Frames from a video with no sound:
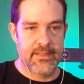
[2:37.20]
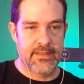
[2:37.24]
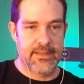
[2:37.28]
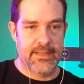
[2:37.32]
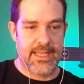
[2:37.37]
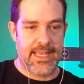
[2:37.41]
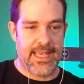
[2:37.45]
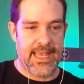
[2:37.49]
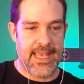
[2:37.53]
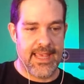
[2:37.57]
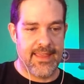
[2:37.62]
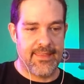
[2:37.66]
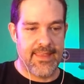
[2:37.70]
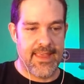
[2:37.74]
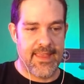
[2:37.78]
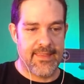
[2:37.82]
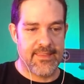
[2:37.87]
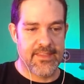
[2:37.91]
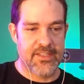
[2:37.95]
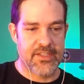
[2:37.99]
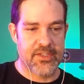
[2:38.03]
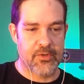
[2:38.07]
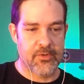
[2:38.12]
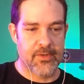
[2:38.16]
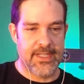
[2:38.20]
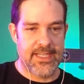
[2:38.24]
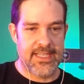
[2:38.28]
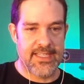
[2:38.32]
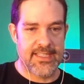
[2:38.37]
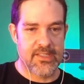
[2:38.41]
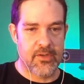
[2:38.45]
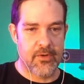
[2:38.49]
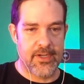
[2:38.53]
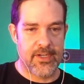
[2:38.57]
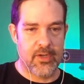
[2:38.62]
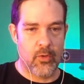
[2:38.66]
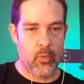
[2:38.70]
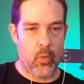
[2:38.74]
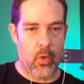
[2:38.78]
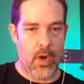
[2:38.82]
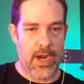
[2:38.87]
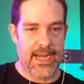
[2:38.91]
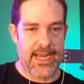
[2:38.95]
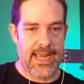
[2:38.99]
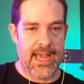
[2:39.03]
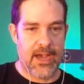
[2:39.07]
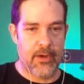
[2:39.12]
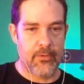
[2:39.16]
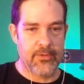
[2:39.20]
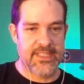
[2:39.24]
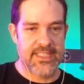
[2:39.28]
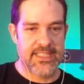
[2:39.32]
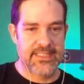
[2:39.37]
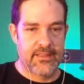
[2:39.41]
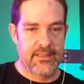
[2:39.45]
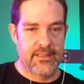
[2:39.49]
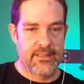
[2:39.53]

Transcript: And then the screen's going to white out.